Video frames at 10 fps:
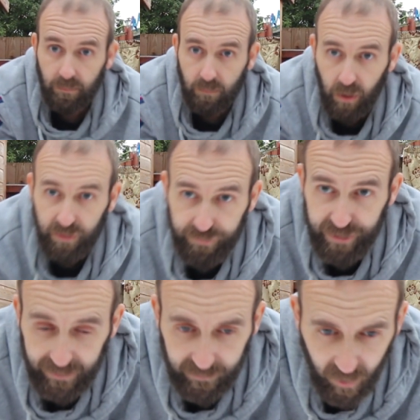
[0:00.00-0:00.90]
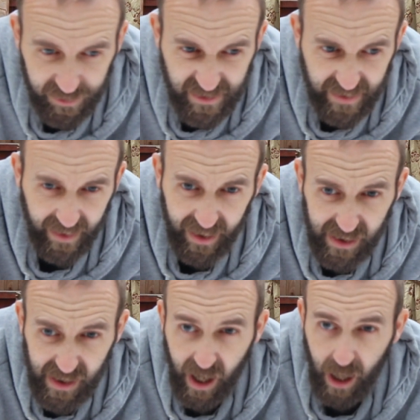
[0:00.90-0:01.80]
We've got some signalling devices in there.
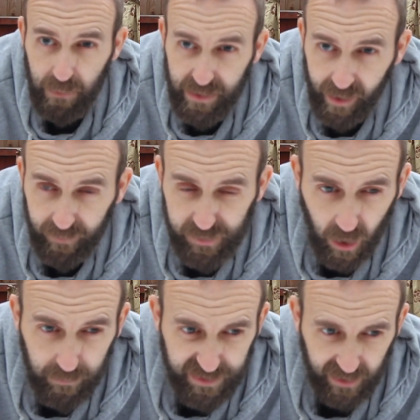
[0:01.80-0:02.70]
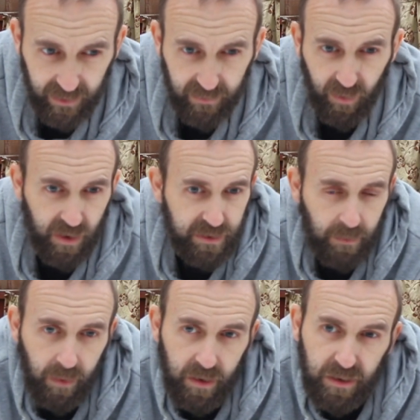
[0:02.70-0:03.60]
Another type of signalling device
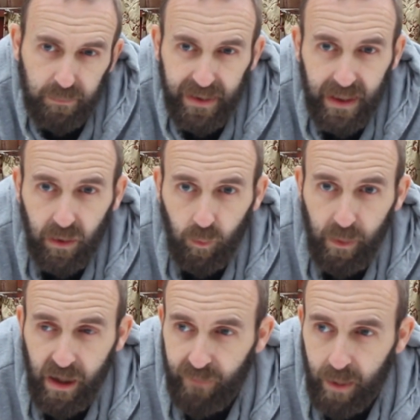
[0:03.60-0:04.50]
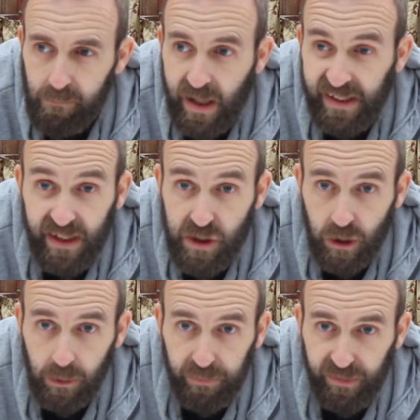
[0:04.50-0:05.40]
sometimes could be a little bit of an inner tube.